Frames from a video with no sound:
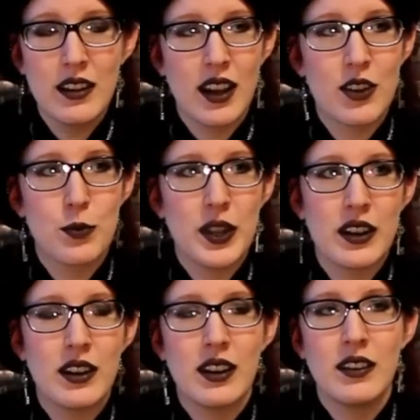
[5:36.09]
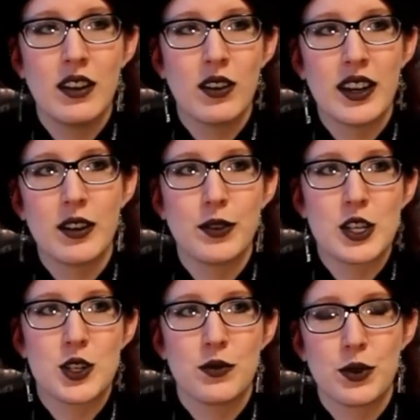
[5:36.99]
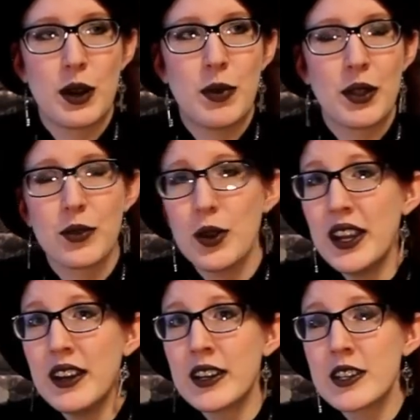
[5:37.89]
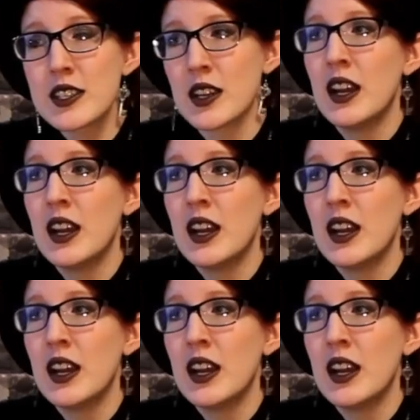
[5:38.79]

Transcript: I've been in Lolita fashion for about 3 years,